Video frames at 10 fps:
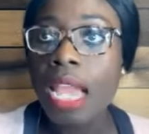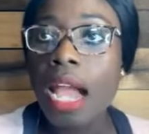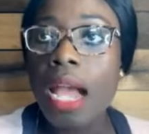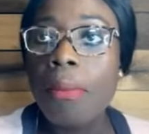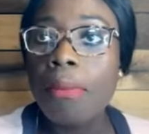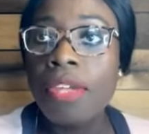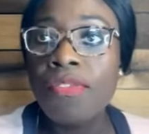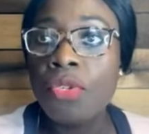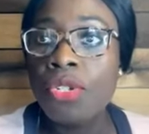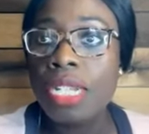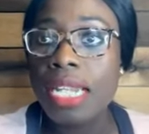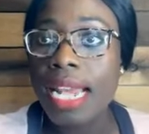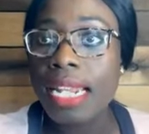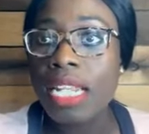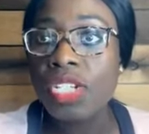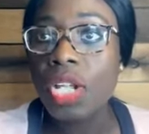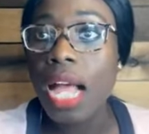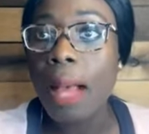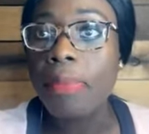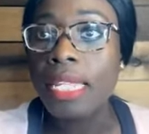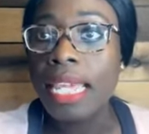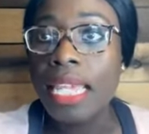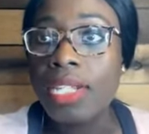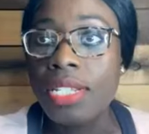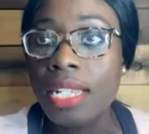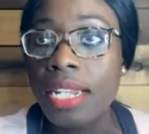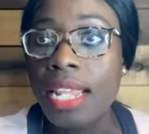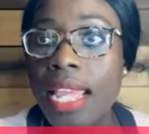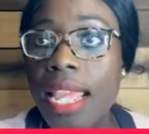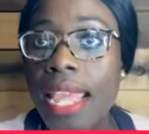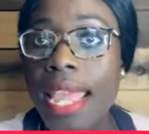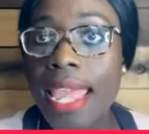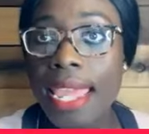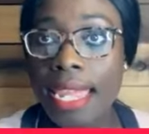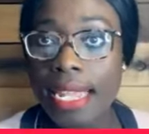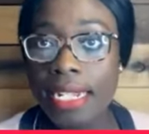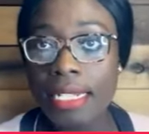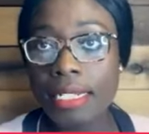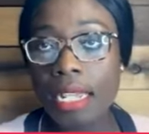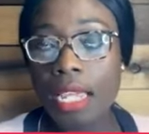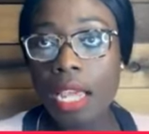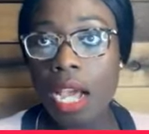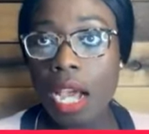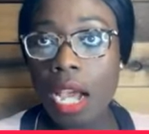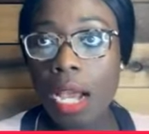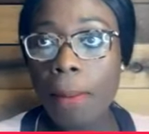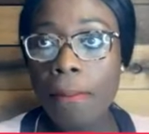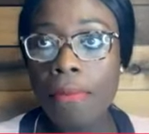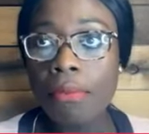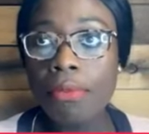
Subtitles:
if you did an initial application and the